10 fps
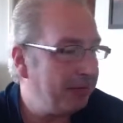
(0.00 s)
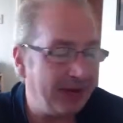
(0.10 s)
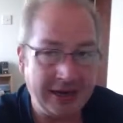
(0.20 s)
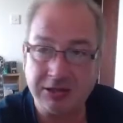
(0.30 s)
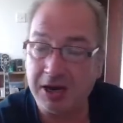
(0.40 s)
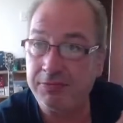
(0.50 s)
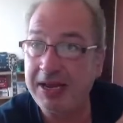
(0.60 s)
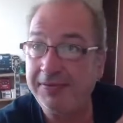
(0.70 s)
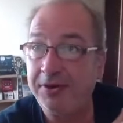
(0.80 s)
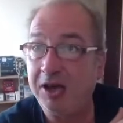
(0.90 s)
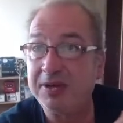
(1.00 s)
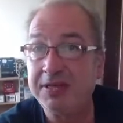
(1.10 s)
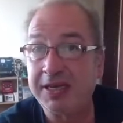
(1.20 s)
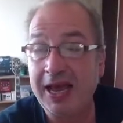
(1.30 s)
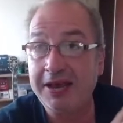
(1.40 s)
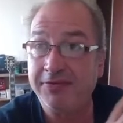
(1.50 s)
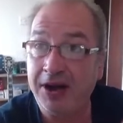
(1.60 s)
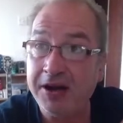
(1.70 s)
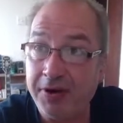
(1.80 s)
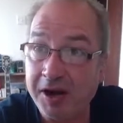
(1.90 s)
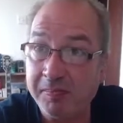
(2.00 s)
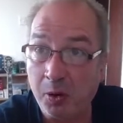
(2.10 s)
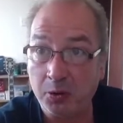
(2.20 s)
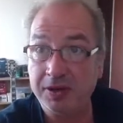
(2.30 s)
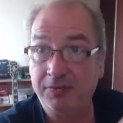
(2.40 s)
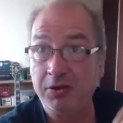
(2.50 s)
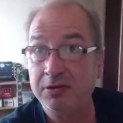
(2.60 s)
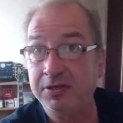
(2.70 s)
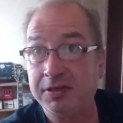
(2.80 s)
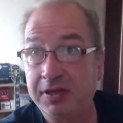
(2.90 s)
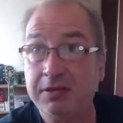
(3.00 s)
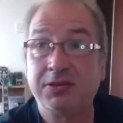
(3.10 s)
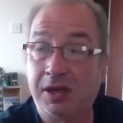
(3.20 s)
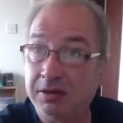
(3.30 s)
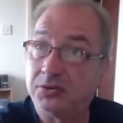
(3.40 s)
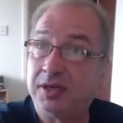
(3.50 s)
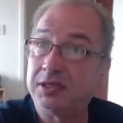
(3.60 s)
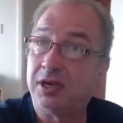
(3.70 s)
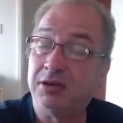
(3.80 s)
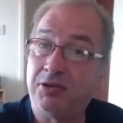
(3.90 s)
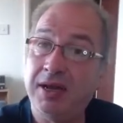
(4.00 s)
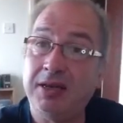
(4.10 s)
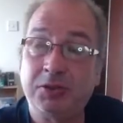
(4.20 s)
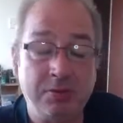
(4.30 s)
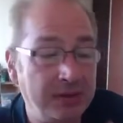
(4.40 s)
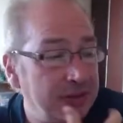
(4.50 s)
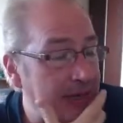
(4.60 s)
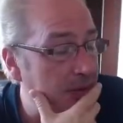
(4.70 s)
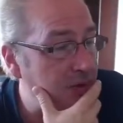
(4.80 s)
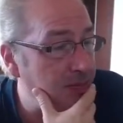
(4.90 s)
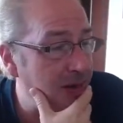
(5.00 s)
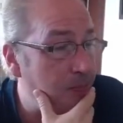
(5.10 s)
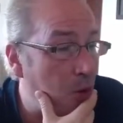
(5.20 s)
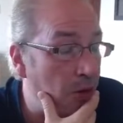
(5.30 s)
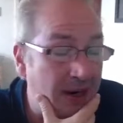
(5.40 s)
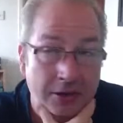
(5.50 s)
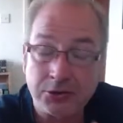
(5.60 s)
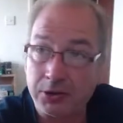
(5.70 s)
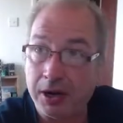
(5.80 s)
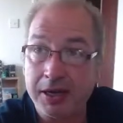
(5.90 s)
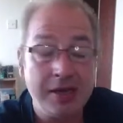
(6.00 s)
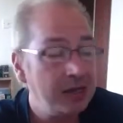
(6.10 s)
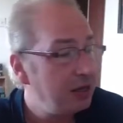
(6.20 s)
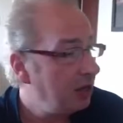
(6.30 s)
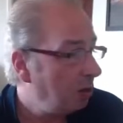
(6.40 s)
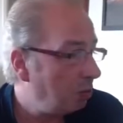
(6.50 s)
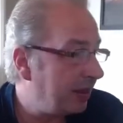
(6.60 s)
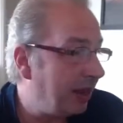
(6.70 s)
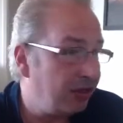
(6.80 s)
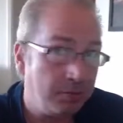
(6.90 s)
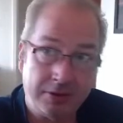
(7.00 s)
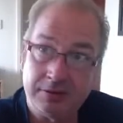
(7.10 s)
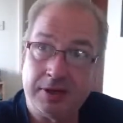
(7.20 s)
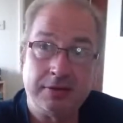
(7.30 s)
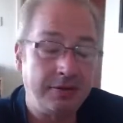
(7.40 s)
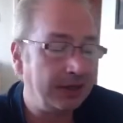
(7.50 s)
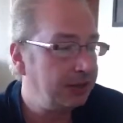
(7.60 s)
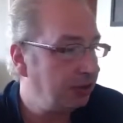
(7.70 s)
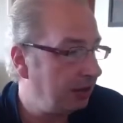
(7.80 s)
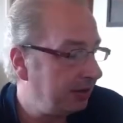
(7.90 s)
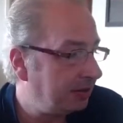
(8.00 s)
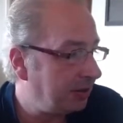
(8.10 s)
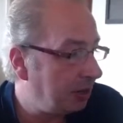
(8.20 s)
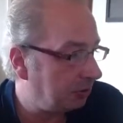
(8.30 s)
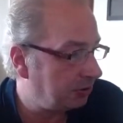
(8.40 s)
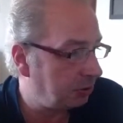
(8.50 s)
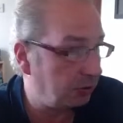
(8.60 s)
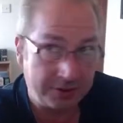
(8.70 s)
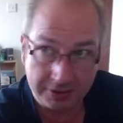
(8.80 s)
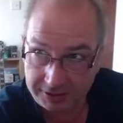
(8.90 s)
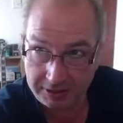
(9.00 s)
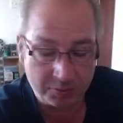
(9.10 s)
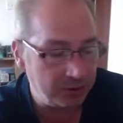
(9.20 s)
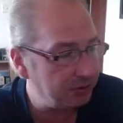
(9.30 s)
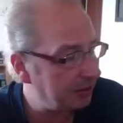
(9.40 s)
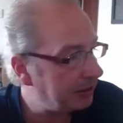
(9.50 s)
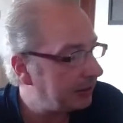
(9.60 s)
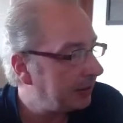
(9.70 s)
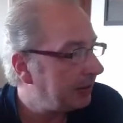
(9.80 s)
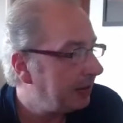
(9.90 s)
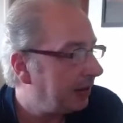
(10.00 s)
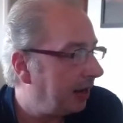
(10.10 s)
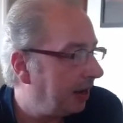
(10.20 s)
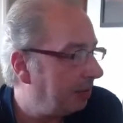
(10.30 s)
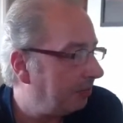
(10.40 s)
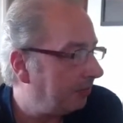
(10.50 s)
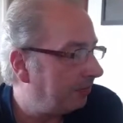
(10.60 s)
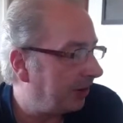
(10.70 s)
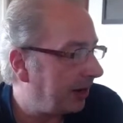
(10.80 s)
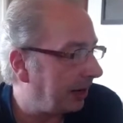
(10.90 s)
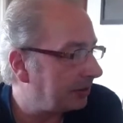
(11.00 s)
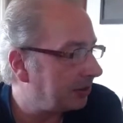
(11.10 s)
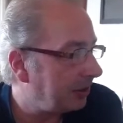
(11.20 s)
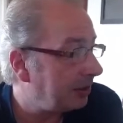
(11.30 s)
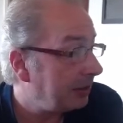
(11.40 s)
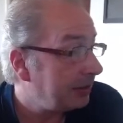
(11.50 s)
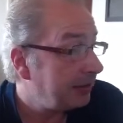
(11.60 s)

Effects like reverb and delay, very, very important if you're using synthesizers or guitars or any instrument that sounds a bit boring and dry without them, and they're certainly the secret sauce in synth music. Very classic.